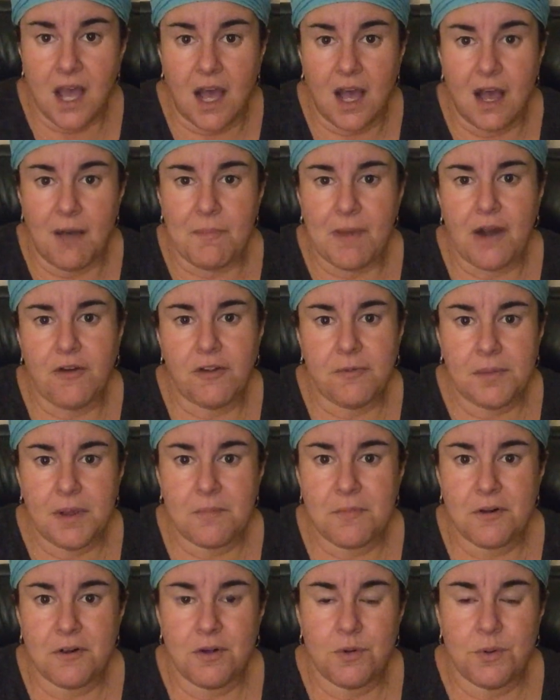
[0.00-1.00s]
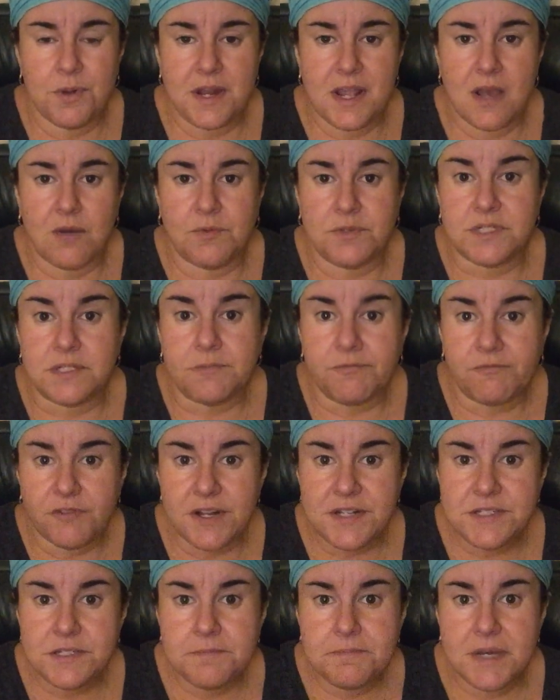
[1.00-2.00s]
I remember going out with
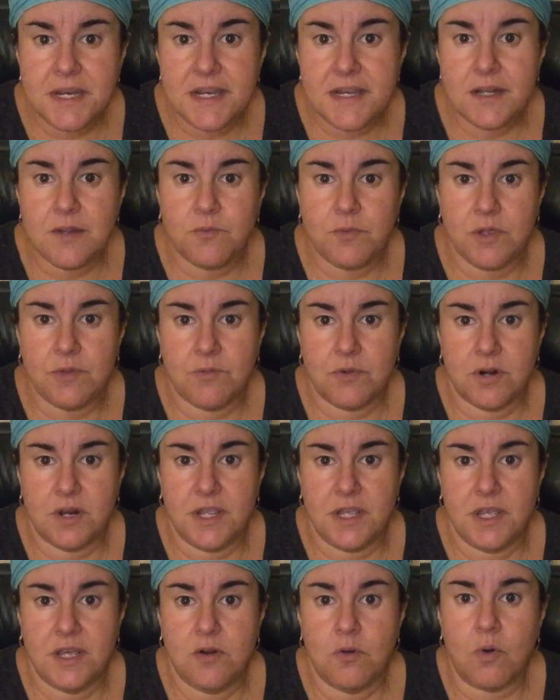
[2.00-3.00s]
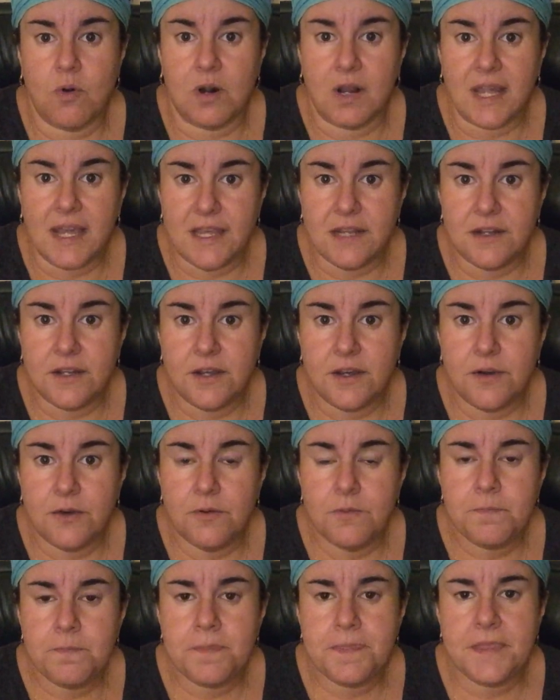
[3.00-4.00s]
friends of mine, and we were in
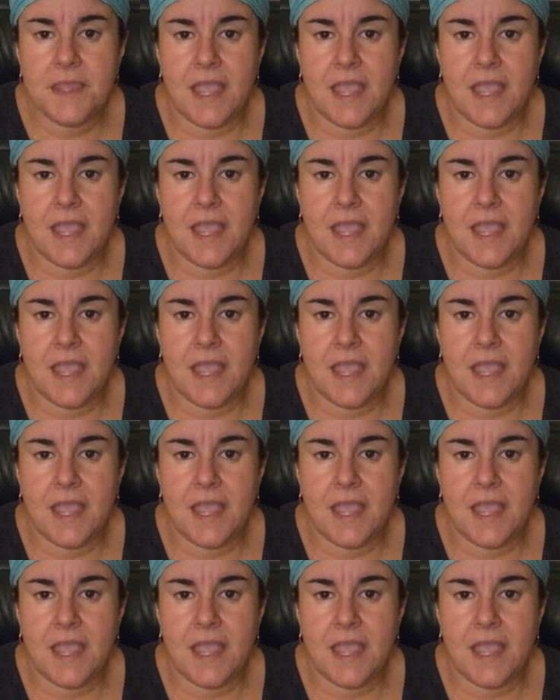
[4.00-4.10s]
Orlando,